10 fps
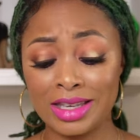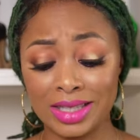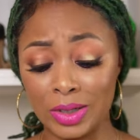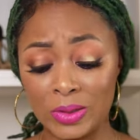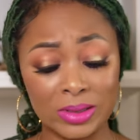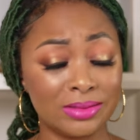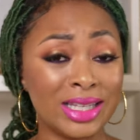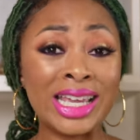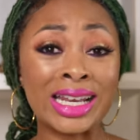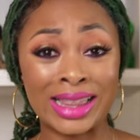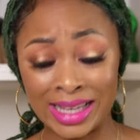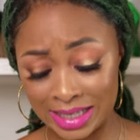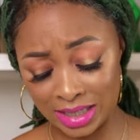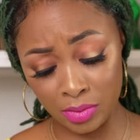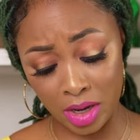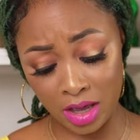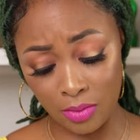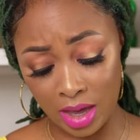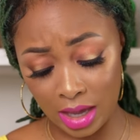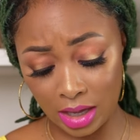so anything could slip out of
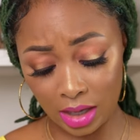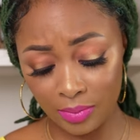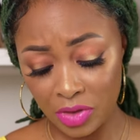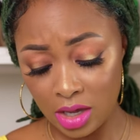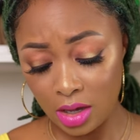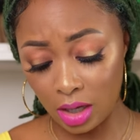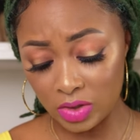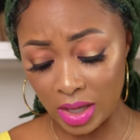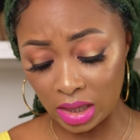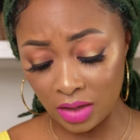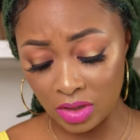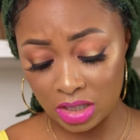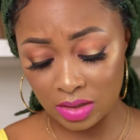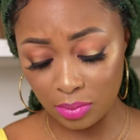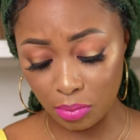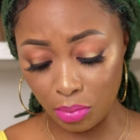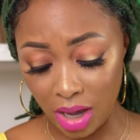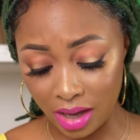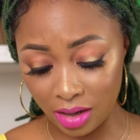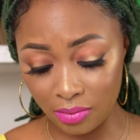your bag. Also, I love this
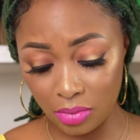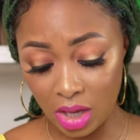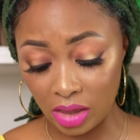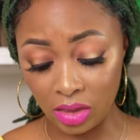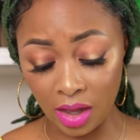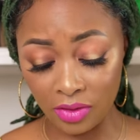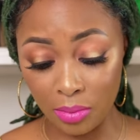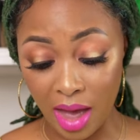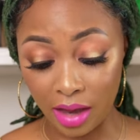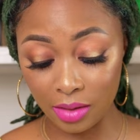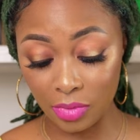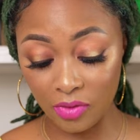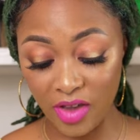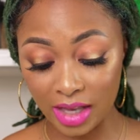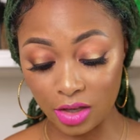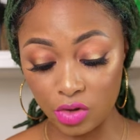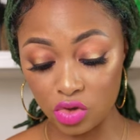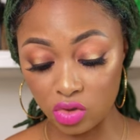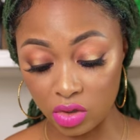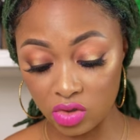bottom. I love the bottom, the fact that it's
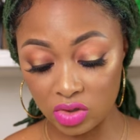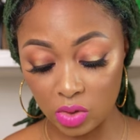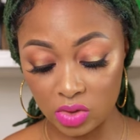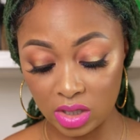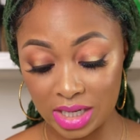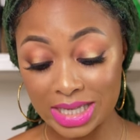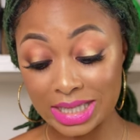structured, so it's gonna